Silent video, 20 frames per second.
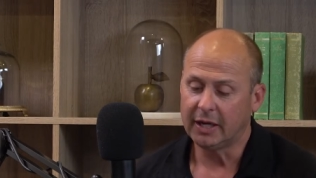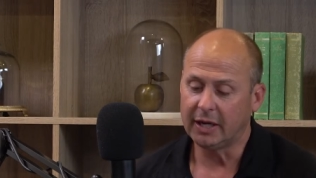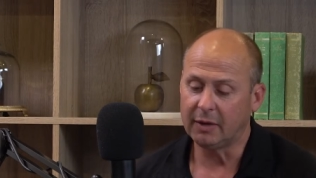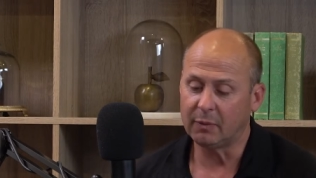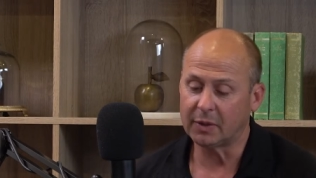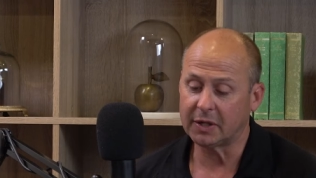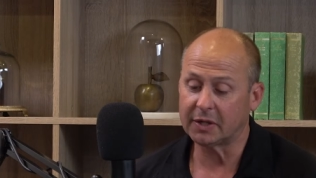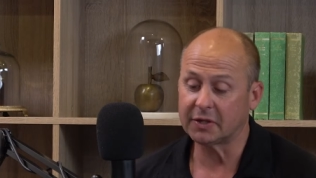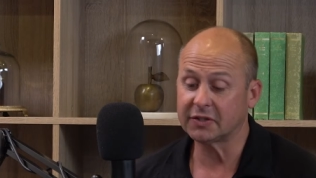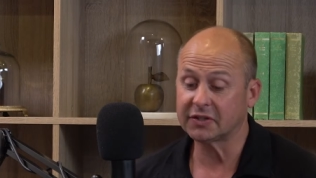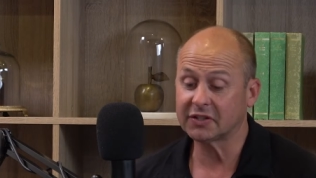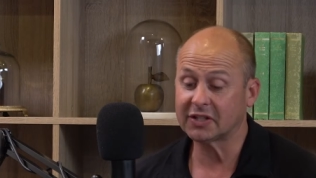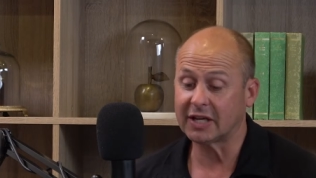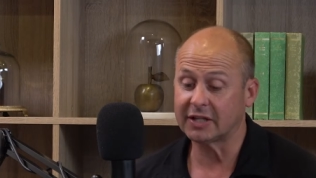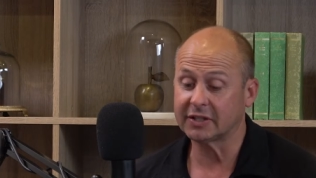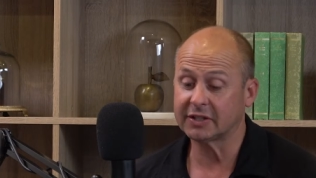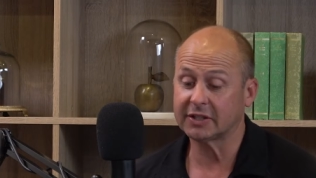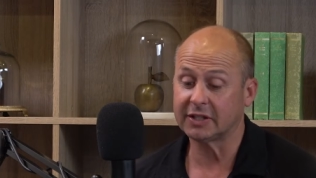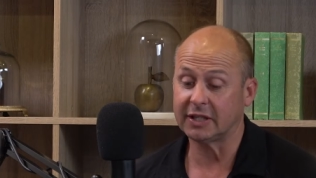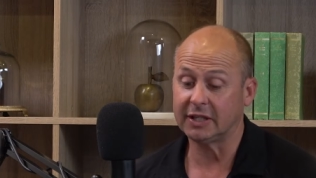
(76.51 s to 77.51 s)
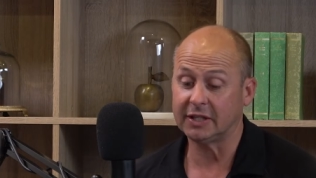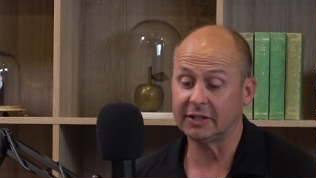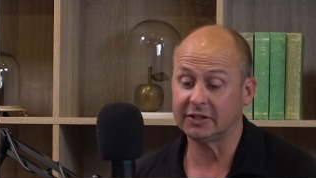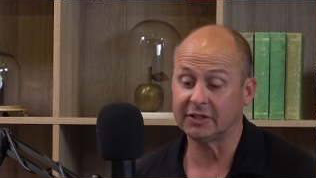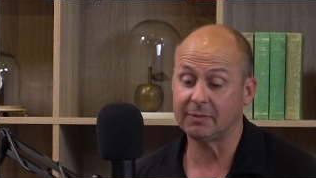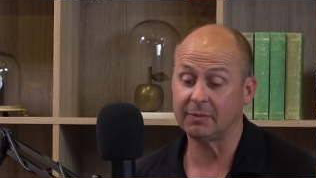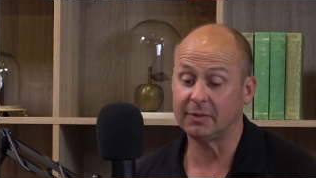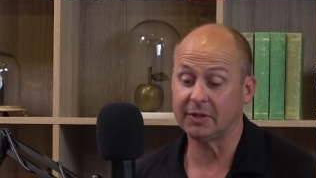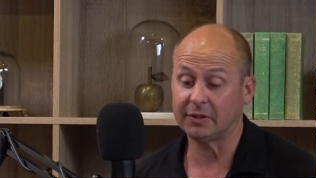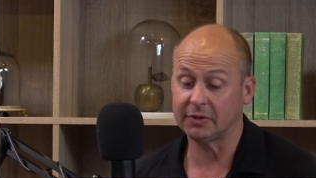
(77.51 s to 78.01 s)
And we're going to discuss
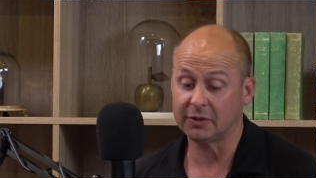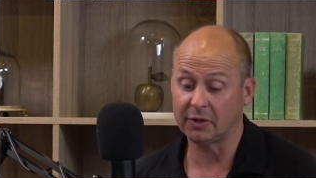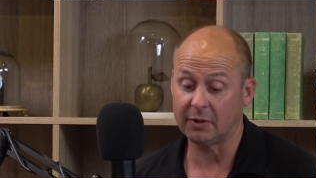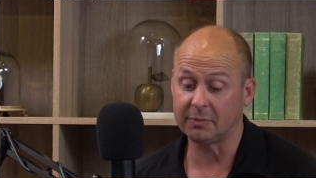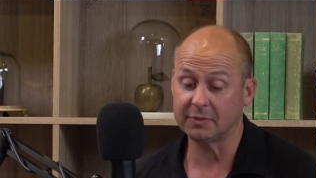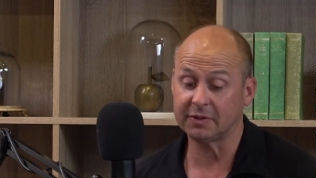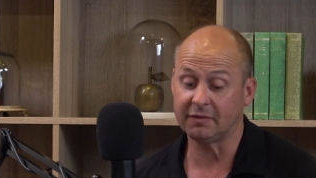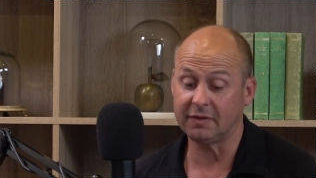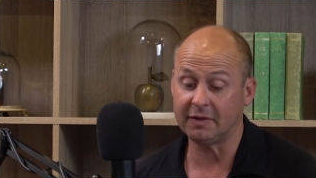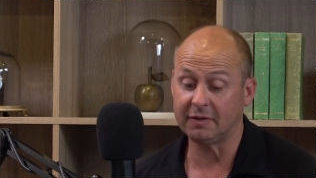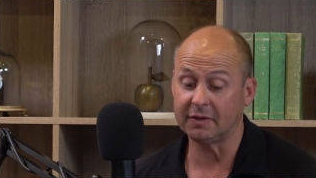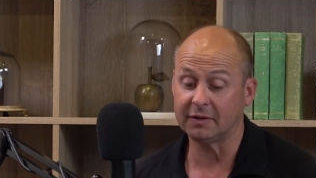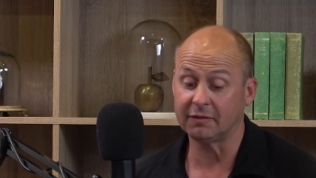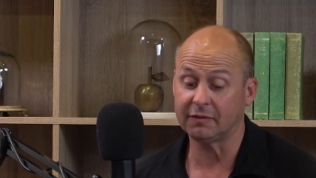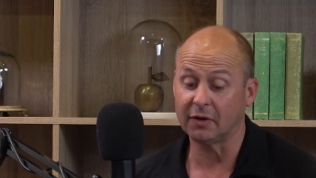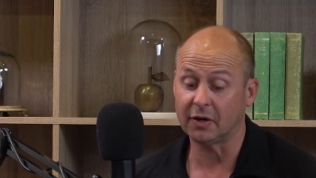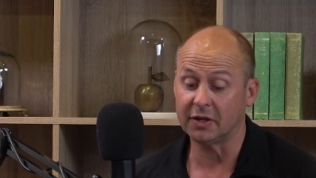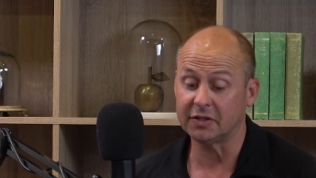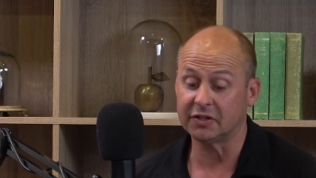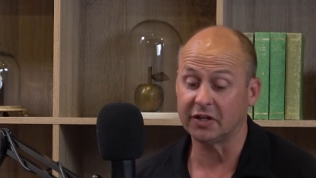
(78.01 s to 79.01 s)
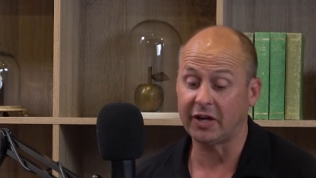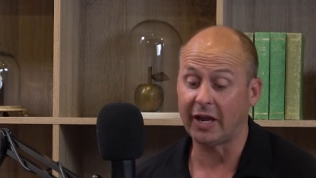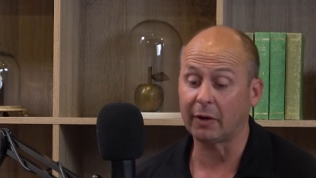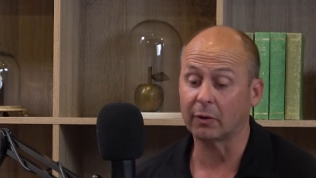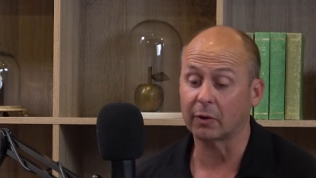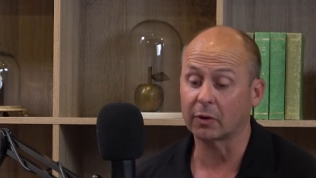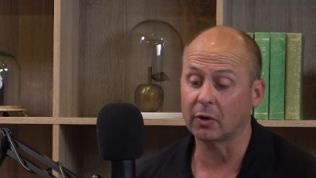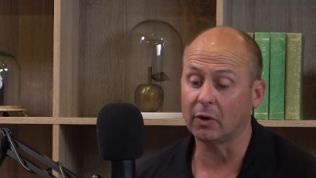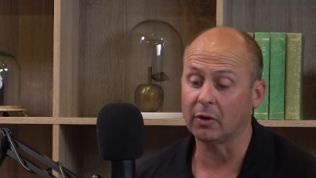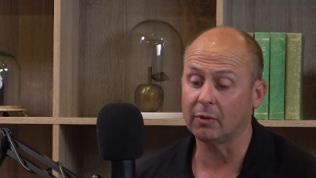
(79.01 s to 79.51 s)
some of the types of endophytes that
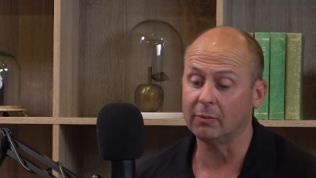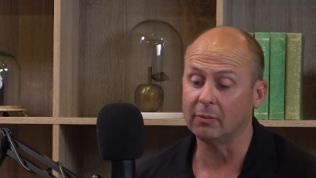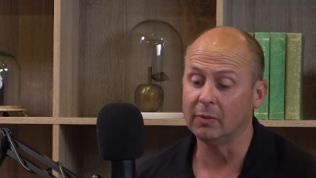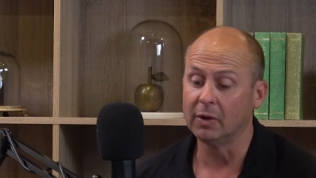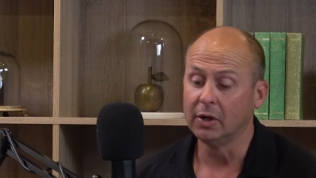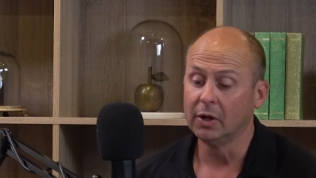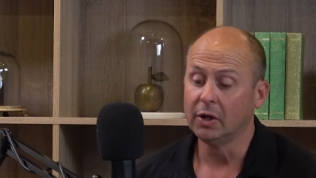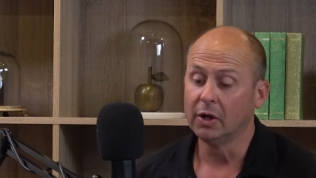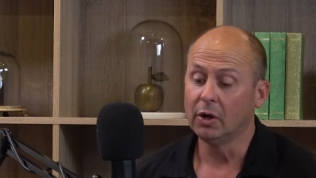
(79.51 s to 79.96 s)
Agricom